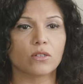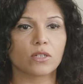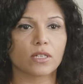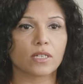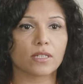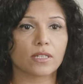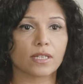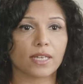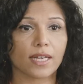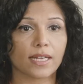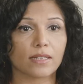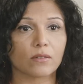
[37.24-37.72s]
look
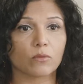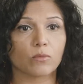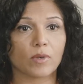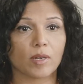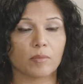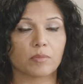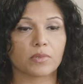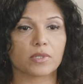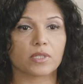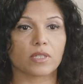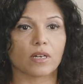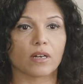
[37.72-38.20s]
at the Cadent
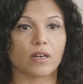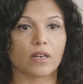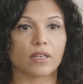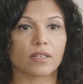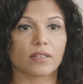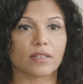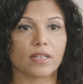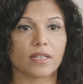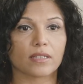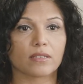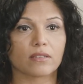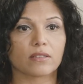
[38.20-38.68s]

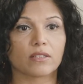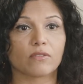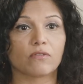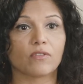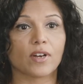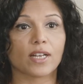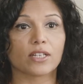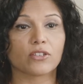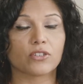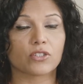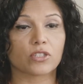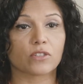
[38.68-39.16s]
website, the
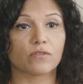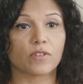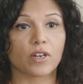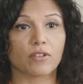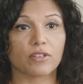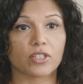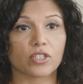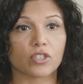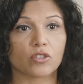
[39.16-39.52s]
values are very